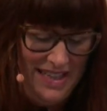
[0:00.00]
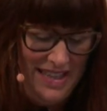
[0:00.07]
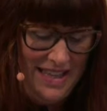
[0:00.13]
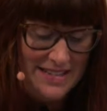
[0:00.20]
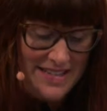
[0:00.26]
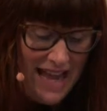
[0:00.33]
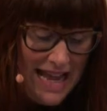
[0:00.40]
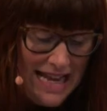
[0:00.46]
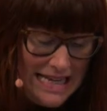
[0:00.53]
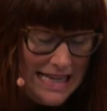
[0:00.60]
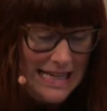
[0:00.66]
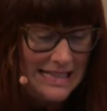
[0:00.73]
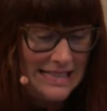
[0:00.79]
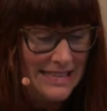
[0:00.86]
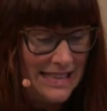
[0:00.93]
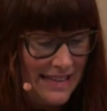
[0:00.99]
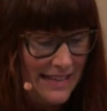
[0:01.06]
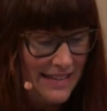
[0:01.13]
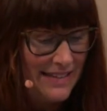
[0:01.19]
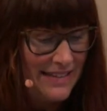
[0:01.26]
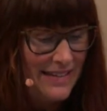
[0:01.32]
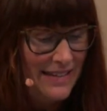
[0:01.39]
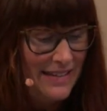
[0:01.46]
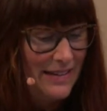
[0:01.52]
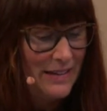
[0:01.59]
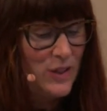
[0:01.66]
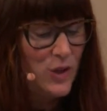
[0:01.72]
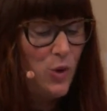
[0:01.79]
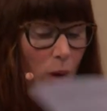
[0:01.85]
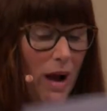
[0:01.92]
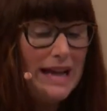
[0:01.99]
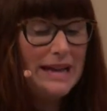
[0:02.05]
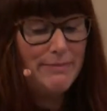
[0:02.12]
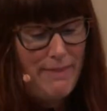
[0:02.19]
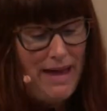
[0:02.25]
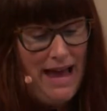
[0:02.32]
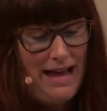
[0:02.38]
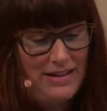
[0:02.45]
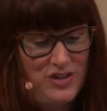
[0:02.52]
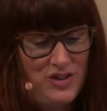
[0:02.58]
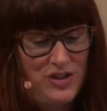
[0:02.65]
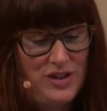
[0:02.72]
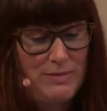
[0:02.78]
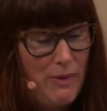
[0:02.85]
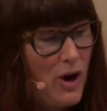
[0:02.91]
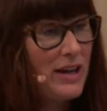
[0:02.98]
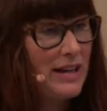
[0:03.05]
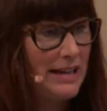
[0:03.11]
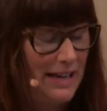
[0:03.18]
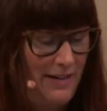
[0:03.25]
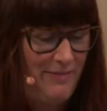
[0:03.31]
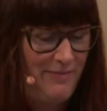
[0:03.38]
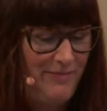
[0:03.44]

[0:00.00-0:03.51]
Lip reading: The attendees didn't quite match the marketing.